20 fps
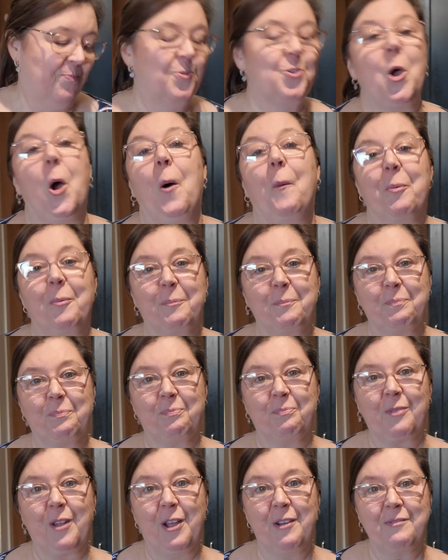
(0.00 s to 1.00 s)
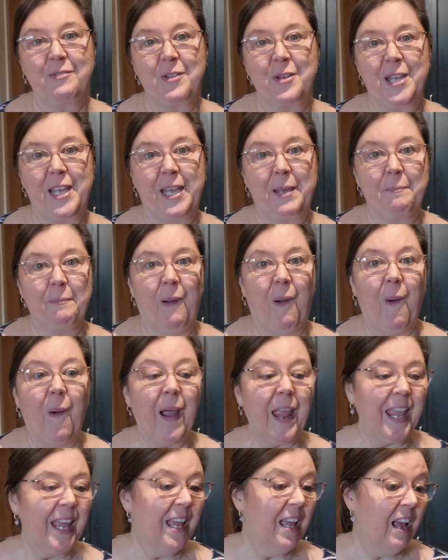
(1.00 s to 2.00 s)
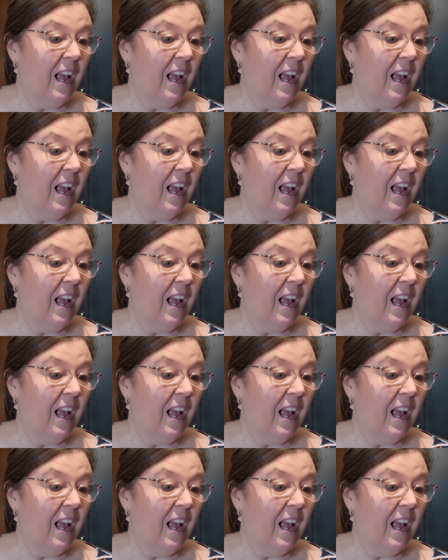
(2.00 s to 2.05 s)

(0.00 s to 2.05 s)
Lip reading: top of the pie,